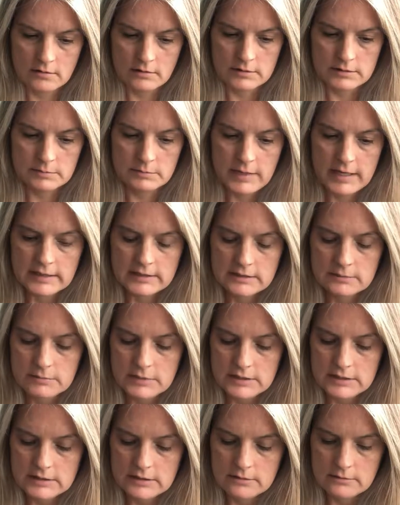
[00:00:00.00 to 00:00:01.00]
this
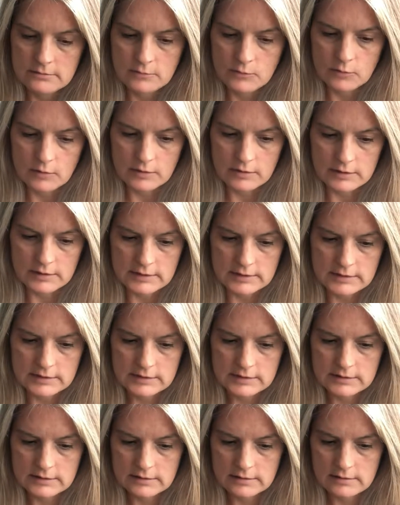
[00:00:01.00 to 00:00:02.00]
pessimism or
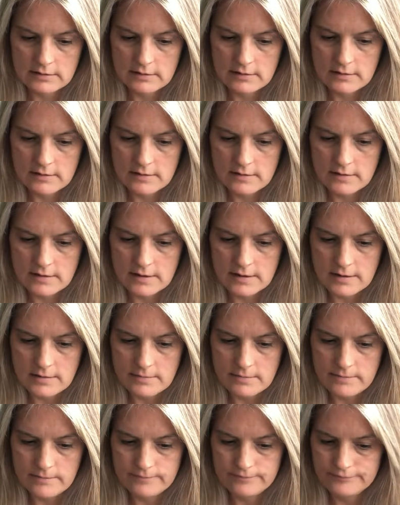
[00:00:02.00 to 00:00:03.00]
this
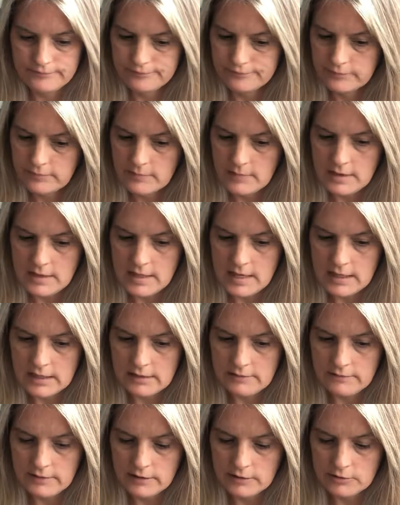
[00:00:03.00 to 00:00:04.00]
um,
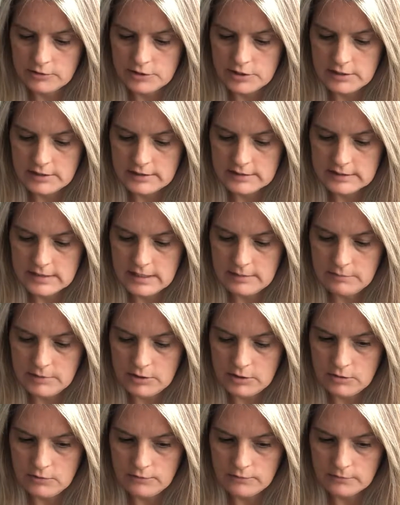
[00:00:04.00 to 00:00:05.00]
negative energy that's
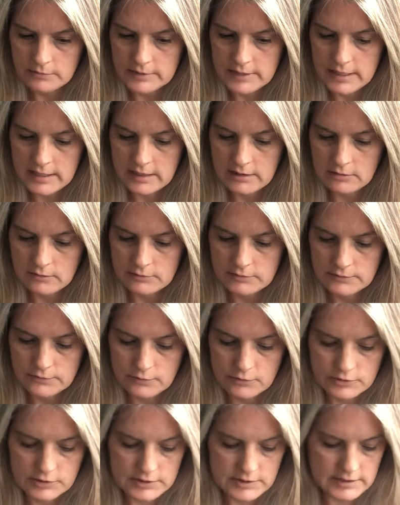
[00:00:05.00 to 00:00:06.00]
keeping you from taking those
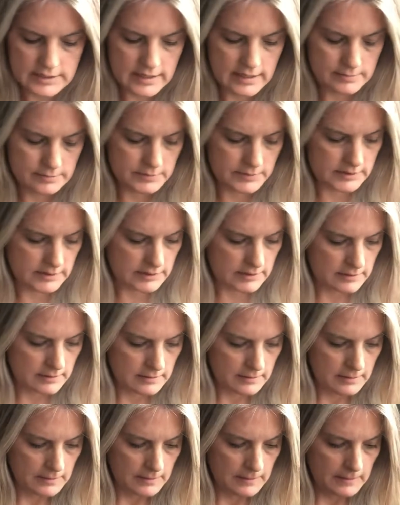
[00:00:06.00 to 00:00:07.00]
first steps.
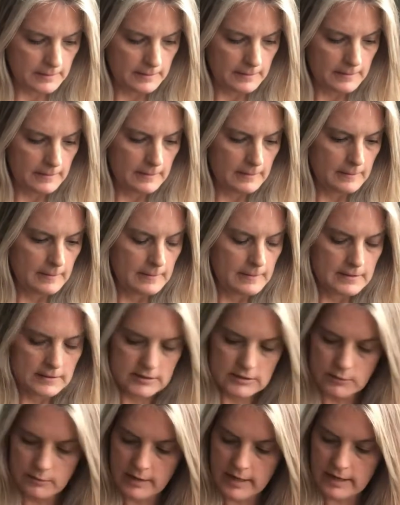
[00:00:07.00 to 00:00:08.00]

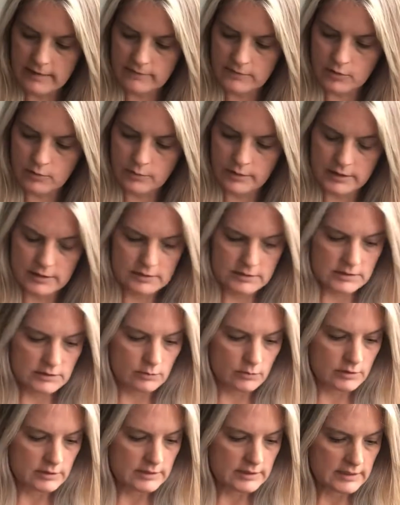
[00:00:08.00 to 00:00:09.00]
So we have the Queen of
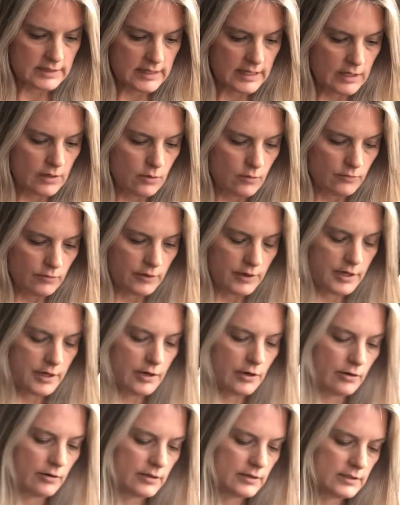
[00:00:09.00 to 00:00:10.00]
Swords again over
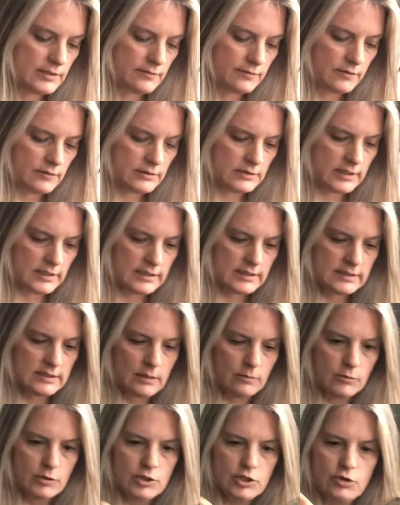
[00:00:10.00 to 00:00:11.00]
here. This feels like
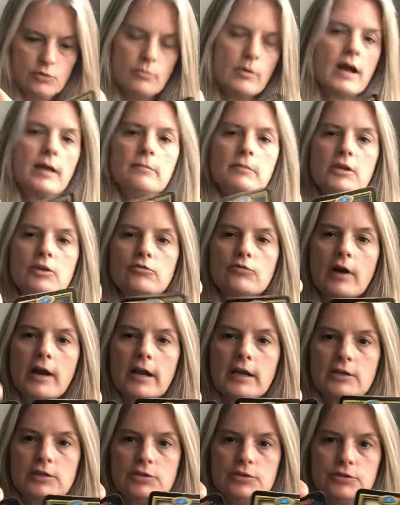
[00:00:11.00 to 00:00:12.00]
someone you might be
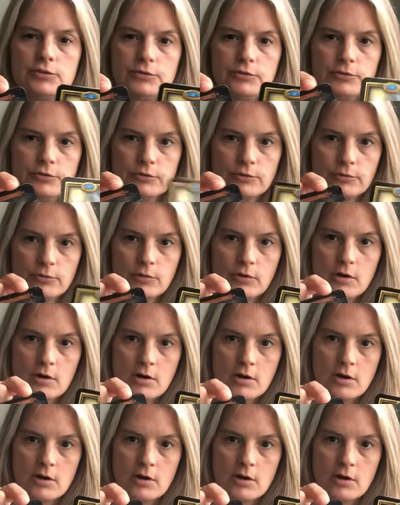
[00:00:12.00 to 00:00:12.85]
trying to